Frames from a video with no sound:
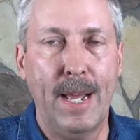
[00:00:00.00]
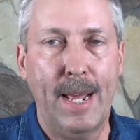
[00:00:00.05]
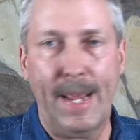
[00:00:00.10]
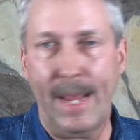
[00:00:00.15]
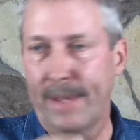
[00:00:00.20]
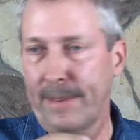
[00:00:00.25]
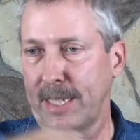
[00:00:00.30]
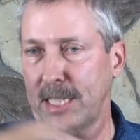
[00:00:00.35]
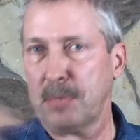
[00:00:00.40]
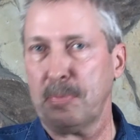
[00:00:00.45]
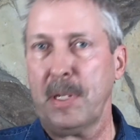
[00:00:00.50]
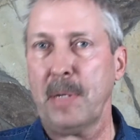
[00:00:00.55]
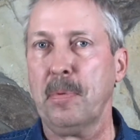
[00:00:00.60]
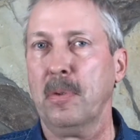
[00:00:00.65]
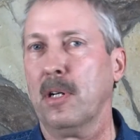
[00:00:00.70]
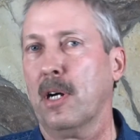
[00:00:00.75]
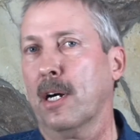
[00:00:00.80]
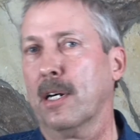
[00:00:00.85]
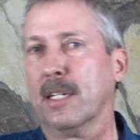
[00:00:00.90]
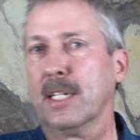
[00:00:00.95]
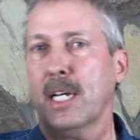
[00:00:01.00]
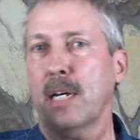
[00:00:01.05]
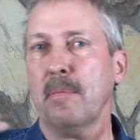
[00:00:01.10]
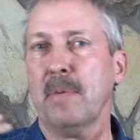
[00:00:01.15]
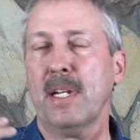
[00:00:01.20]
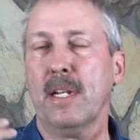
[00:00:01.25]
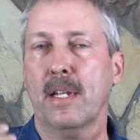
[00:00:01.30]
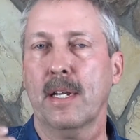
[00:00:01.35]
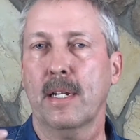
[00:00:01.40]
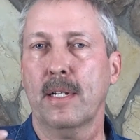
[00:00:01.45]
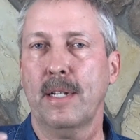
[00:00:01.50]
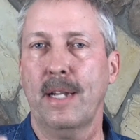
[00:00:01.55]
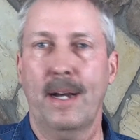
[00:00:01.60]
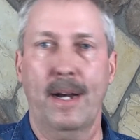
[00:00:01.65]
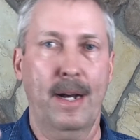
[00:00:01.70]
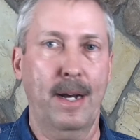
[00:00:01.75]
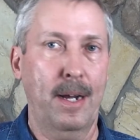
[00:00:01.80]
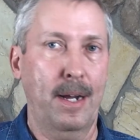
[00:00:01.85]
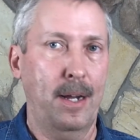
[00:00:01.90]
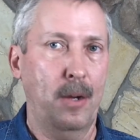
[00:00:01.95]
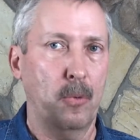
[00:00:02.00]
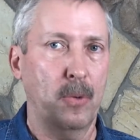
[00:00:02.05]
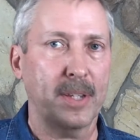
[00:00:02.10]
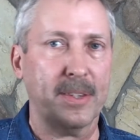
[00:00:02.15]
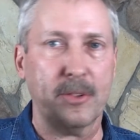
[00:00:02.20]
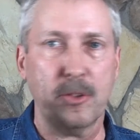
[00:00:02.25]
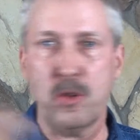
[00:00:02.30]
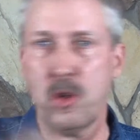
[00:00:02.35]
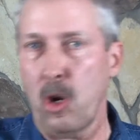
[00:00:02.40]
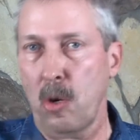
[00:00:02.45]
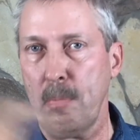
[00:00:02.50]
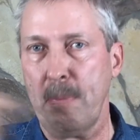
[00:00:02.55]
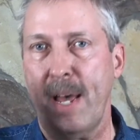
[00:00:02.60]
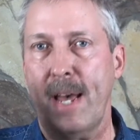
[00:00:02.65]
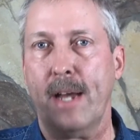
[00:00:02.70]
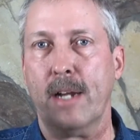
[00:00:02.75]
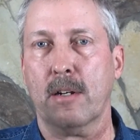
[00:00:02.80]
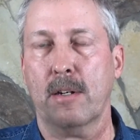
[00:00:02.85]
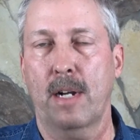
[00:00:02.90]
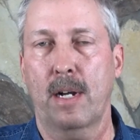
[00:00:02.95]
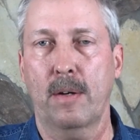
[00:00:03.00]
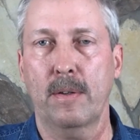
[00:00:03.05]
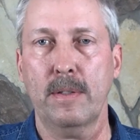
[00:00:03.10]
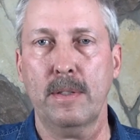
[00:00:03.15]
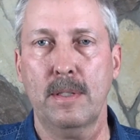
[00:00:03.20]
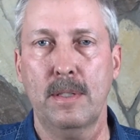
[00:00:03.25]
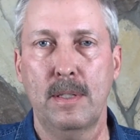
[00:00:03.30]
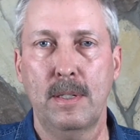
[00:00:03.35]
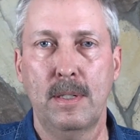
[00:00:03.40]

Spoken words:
And these people are coming in with no background.